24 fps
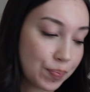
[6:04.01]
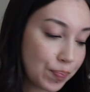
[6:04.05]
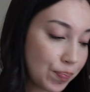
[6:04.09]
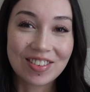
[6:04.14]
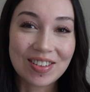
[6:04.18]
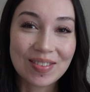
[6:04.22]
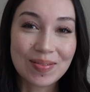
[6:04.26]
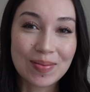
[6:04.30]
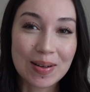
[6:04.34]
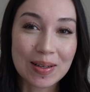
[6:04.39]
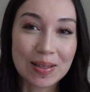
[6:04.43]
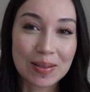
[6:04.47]
For
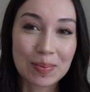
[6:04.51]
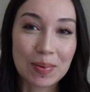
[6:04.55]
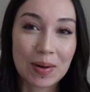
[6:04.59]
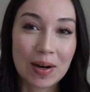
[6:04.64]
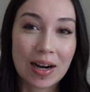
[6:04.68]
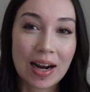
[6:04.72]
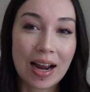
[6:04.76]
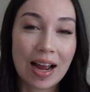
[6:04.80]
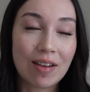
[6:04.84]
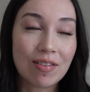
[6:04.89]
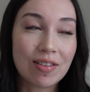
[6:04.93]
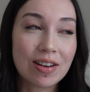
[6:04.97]
the most
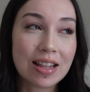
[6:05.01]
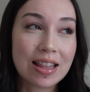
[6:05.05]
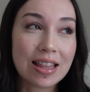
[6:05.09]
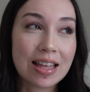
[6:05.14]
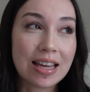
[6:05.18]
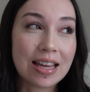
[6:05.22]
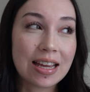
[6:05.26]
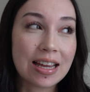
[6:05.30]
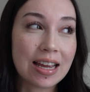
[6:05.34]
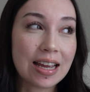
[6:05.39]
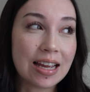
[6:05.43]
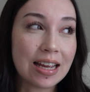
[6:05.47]
part,
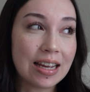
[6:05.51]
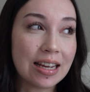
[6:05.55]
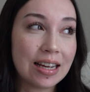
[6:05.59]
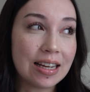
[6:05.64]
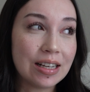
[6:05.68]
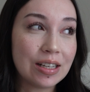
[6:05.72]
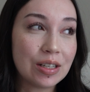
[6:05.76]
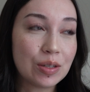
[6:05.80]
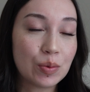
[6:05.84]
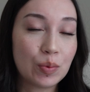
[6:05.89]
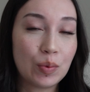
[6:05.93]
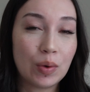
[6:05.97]
everything
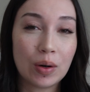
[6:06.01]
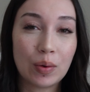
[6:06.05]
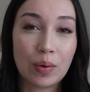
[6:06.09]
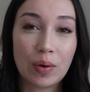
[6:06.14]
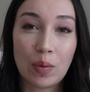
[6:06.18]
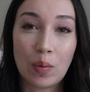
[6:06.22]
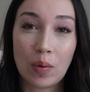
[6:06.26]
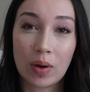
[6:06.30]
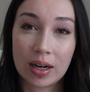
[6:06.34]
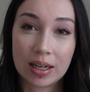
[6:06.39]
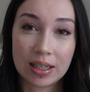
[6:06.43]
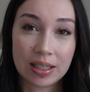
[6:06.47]
is where we
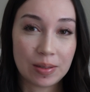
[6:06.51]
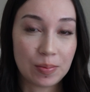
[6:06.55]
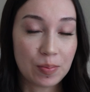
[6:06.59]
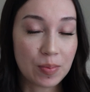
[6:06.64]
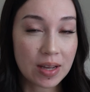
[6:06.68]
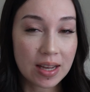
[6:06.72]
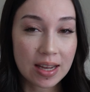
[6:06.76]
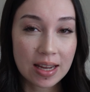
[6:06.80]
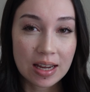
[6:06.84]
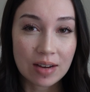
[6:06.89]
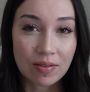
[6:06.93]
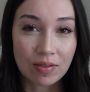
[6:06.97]
want it to
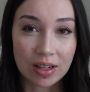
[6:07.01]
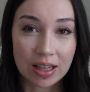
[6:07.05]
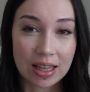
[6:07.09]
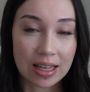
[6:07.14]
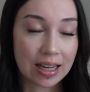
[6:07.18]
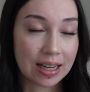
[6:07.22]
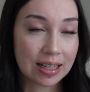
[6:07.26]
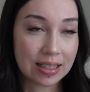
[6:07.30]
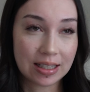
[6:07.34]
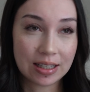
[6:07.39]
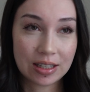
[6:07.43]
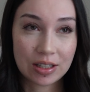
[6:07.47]
be. Everything
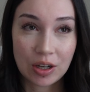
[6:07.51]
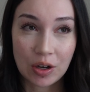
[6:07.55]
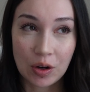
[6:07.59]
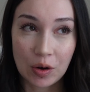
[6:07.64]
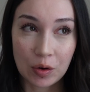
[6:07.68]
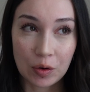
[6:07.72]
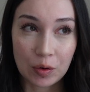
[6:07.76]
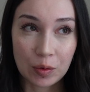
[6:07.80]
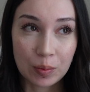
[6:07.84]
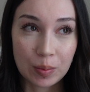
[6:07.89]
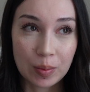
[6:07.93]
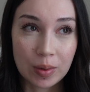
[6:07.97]
has its
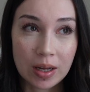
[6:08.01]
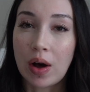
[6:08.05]
home.